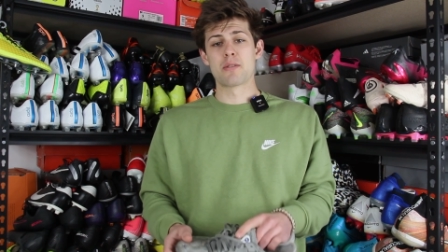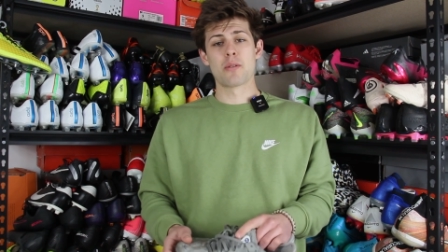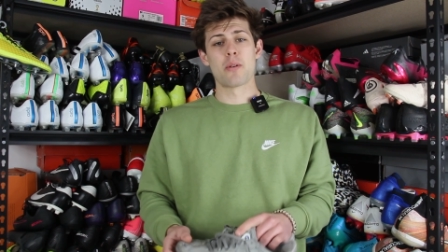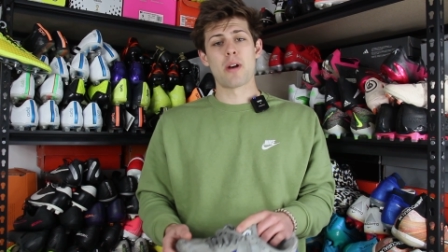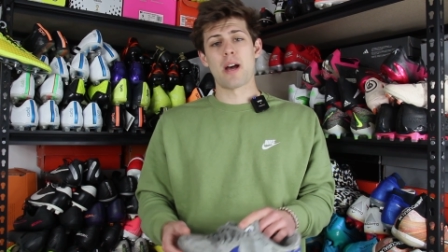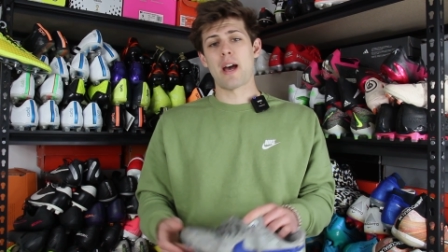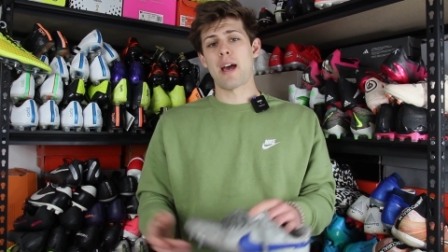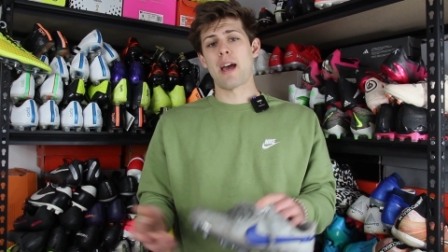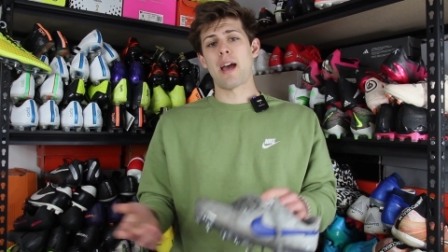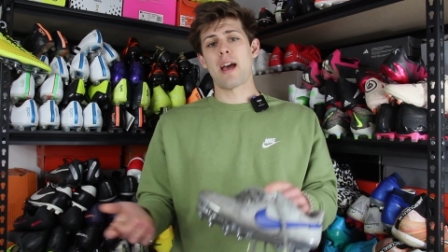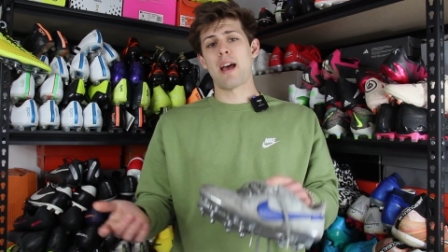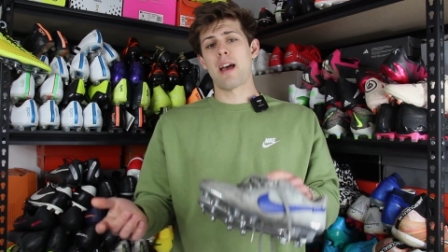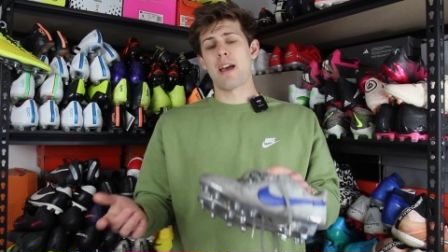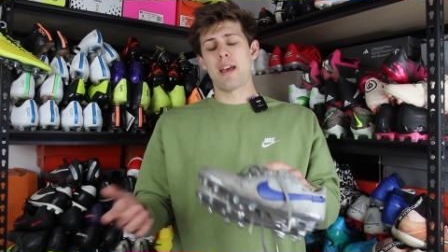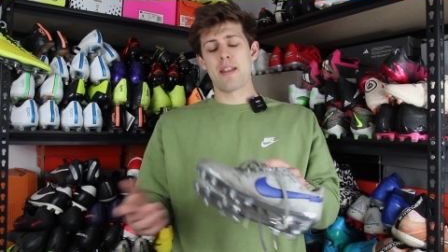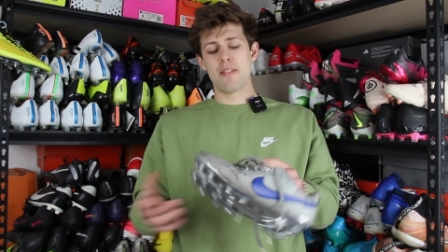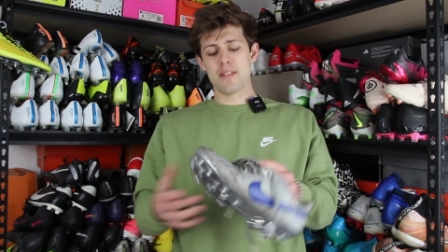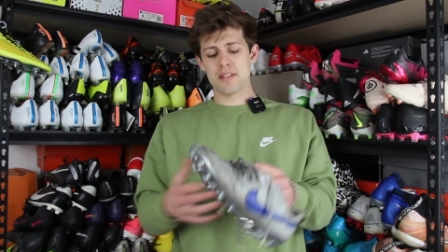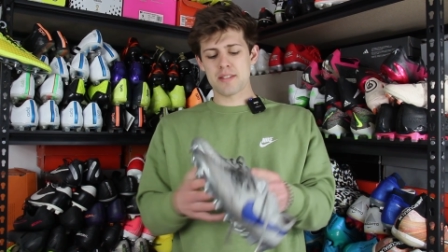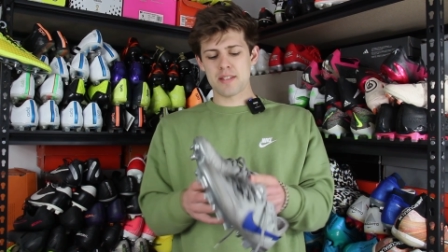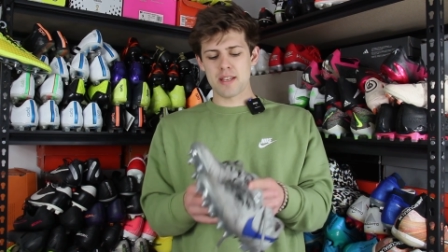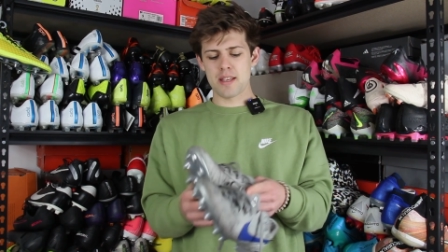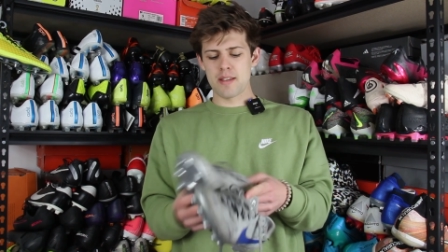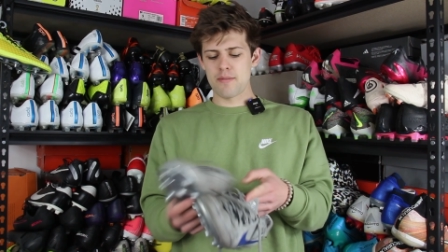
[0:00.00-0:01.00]
So,
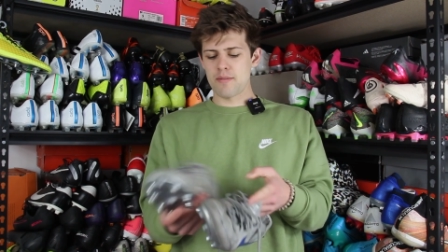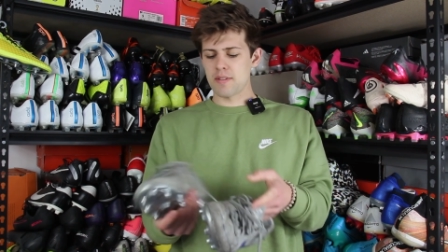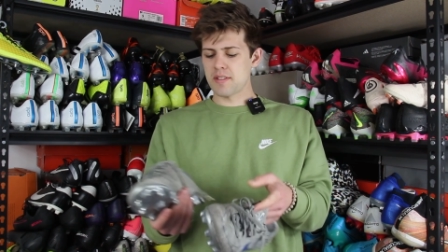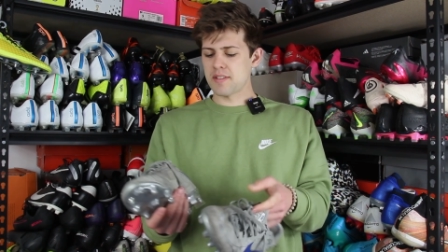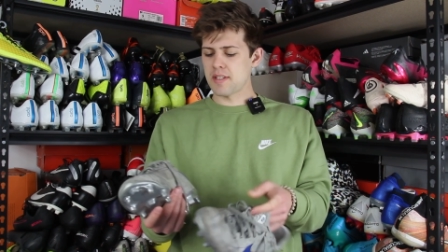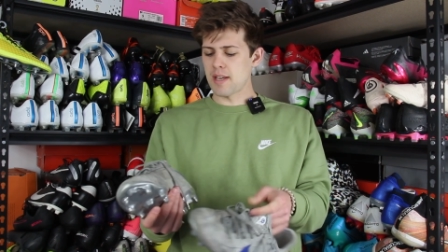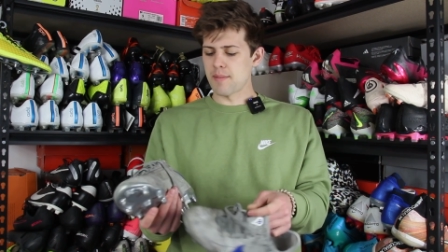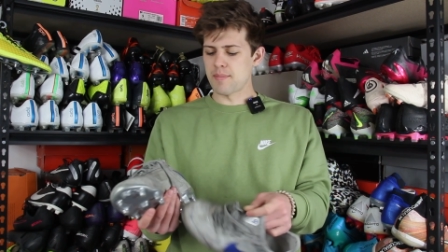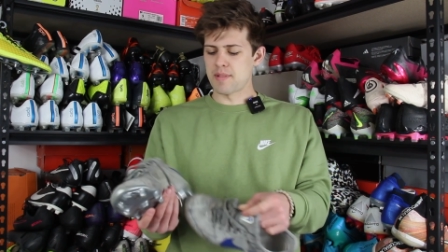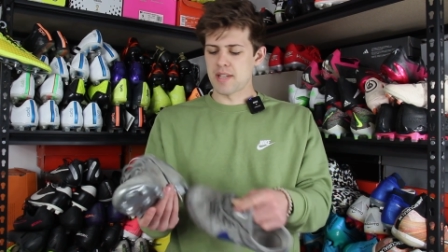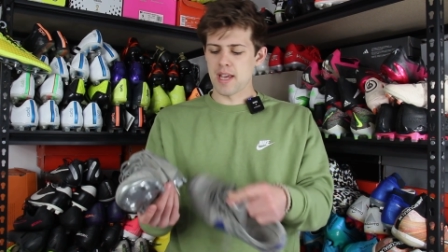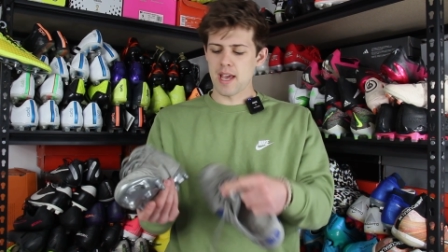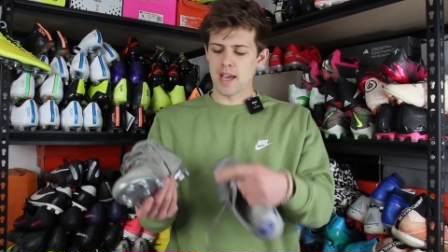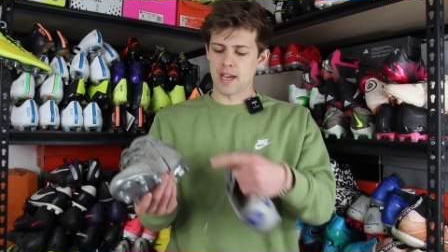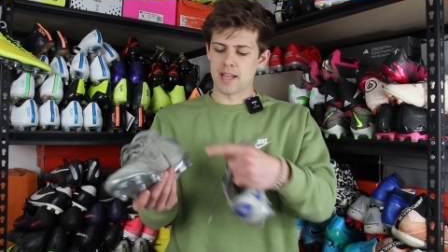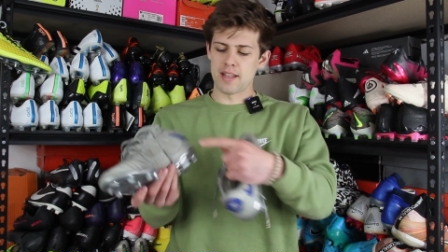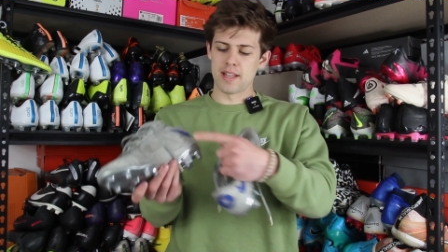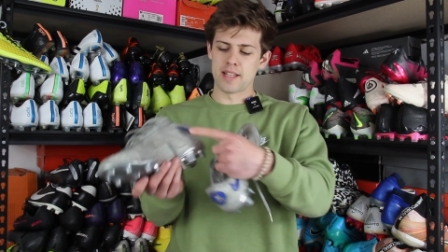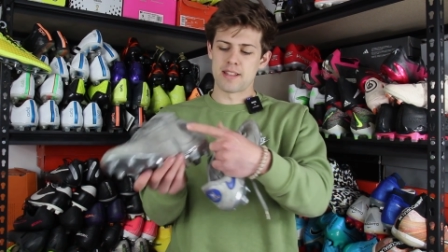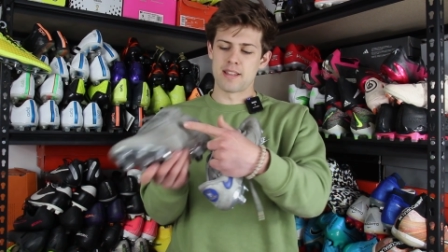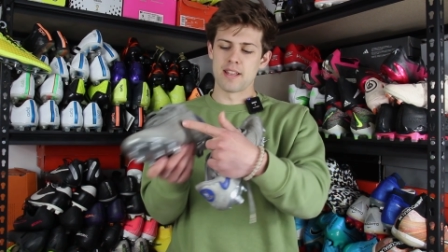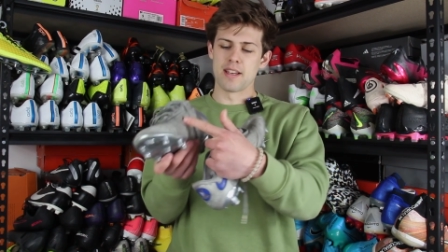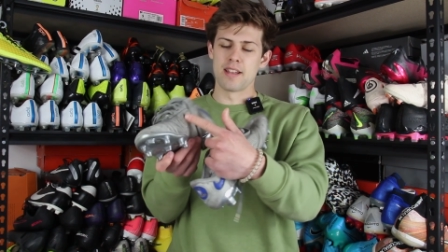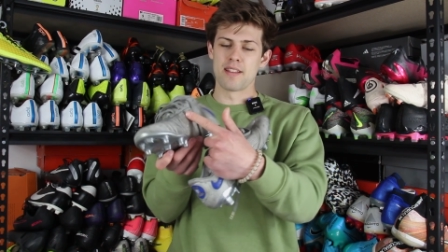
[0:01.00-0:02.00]
and this, even the same tech,
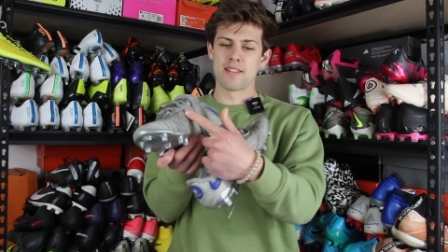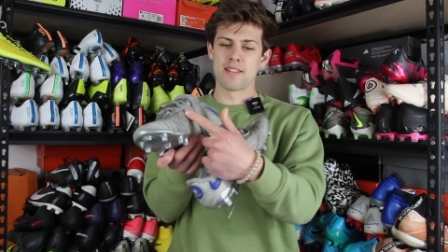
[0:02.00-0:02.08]
like